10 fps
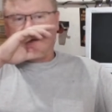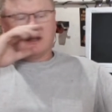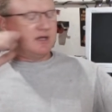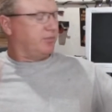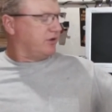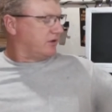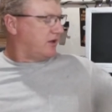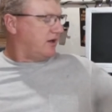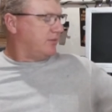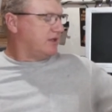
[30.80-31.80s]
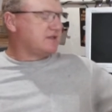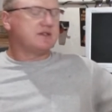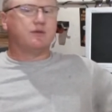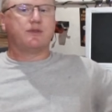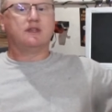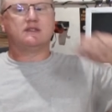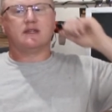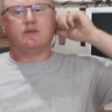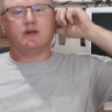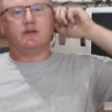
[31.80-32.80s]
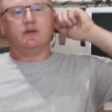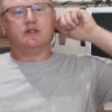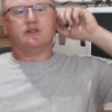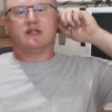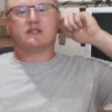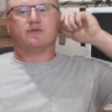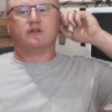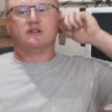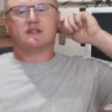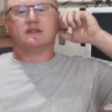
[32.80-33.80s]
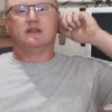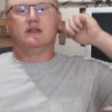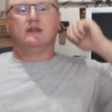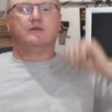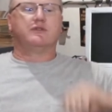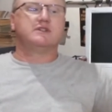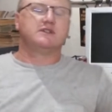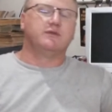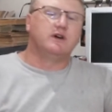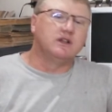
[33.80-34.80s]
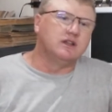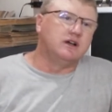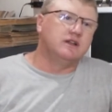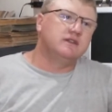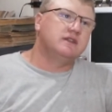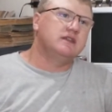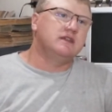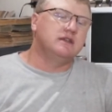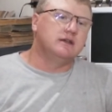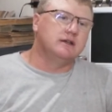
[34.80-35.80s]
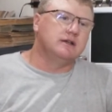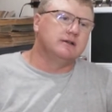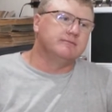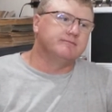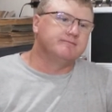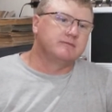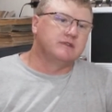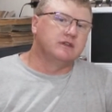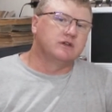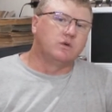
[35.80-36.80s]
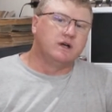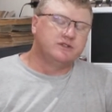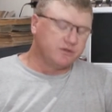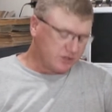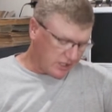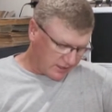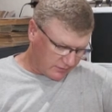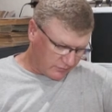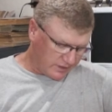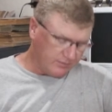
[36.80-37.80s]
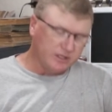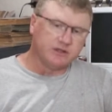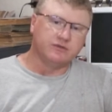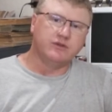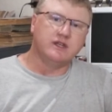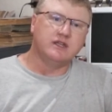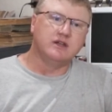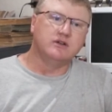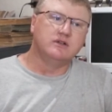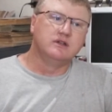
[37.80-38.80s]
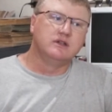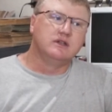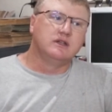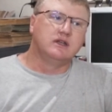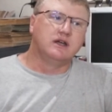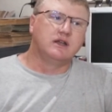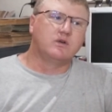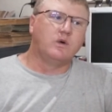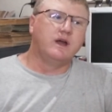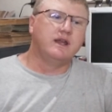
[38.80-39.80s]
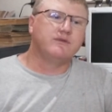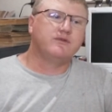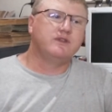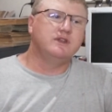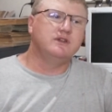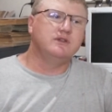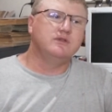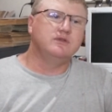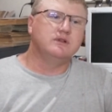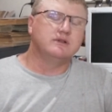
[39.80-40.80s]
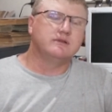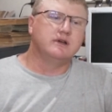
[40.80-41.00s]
Couple of comments or things I want to address first. First of all, on the Quadrajet rebuild video, got quite a few